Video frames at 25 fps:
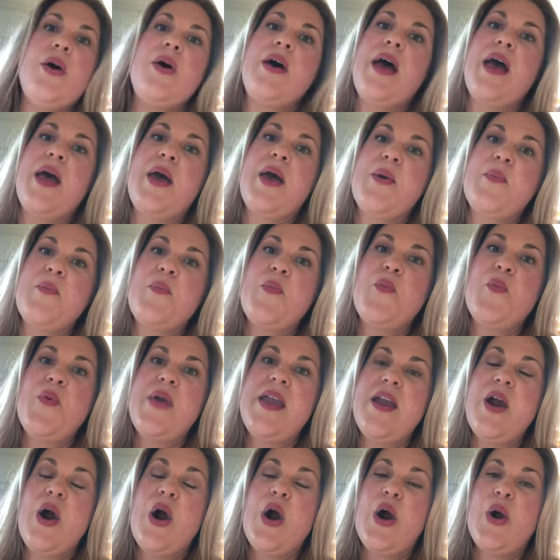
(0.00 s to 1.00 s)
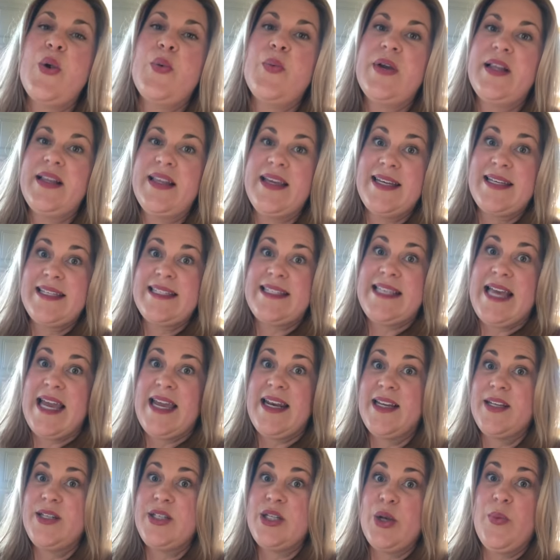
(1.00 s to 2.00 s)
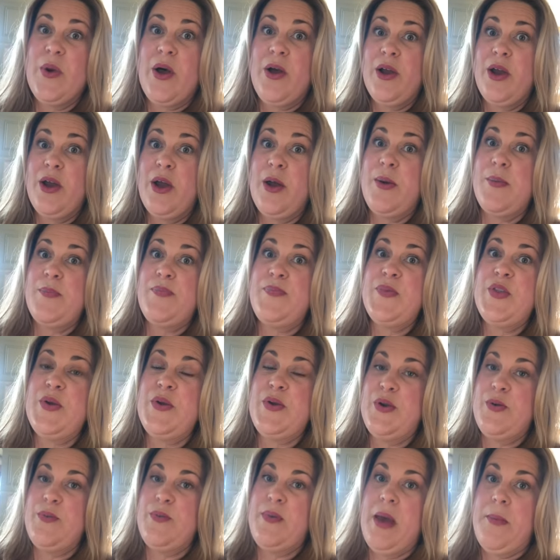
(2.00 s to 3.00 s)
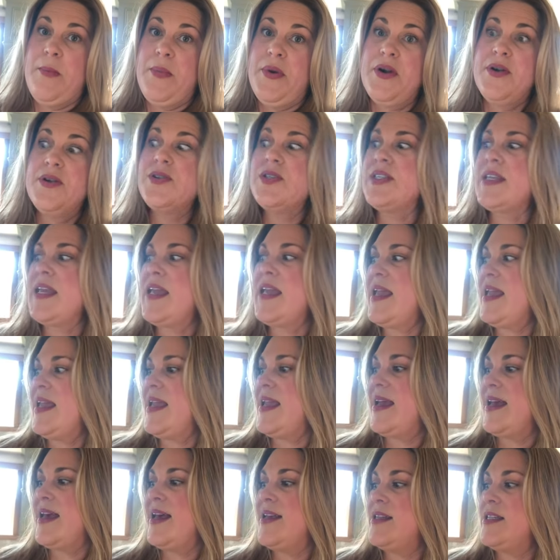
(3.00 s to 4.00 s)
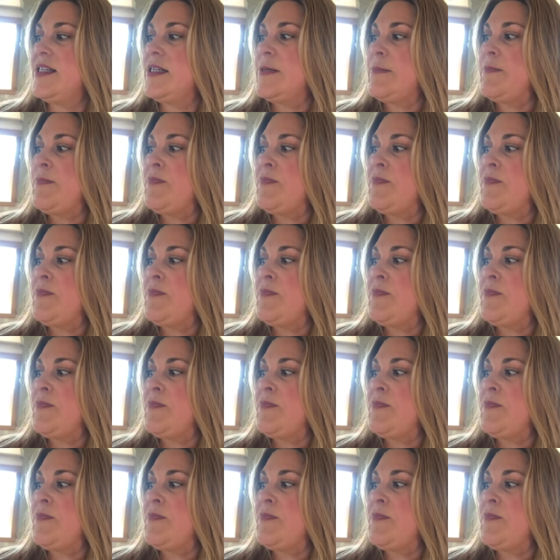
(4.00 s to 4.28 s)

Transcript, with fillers: Um, we are really excited to welcome you new members and